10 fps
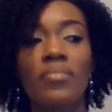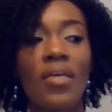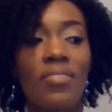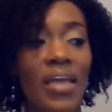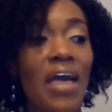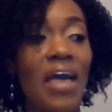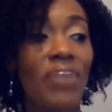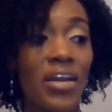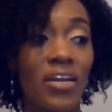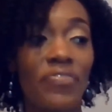They have
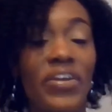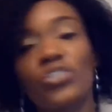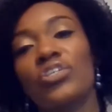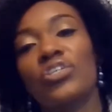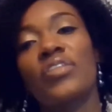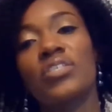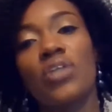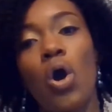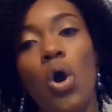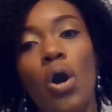added a feature to this
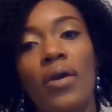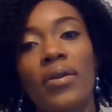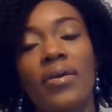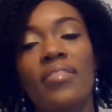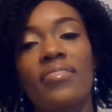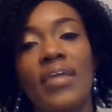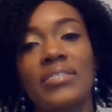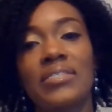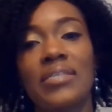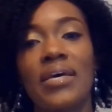card
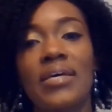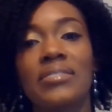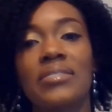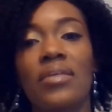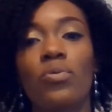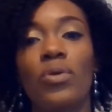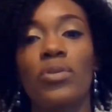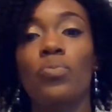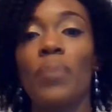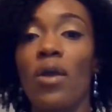that says that you can
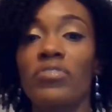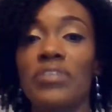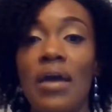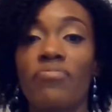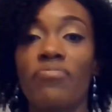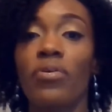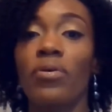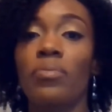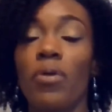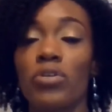do pay over time
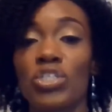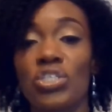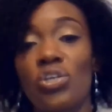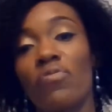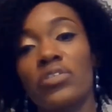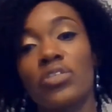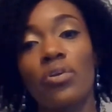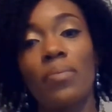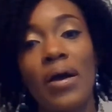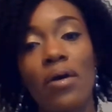for purchases over a
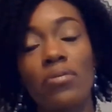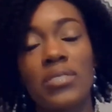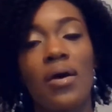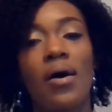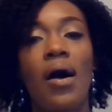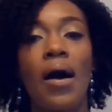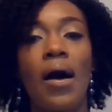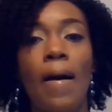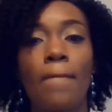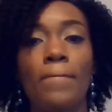certain amount,
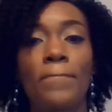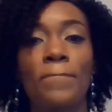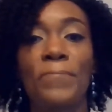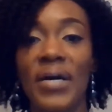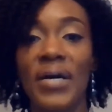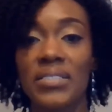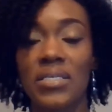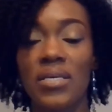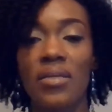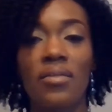but
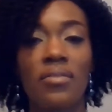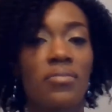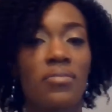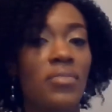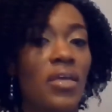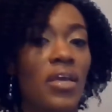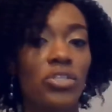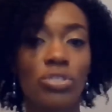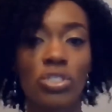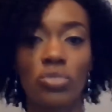the
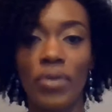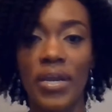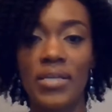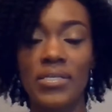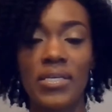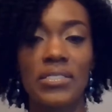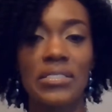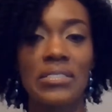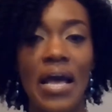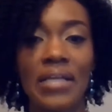interest rate is
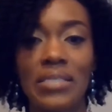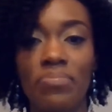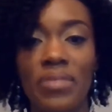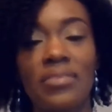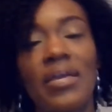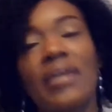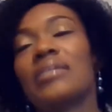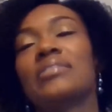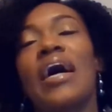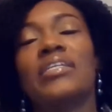not something that
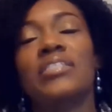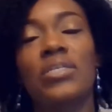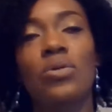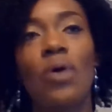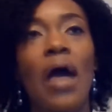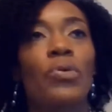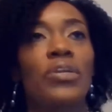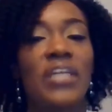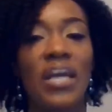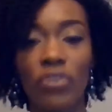is ideal. I would
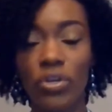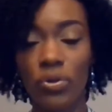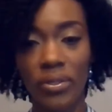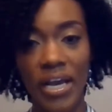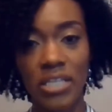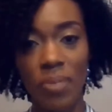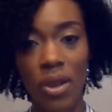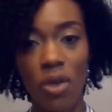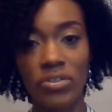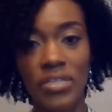never utilize
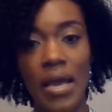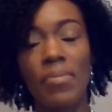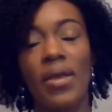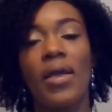pay over time.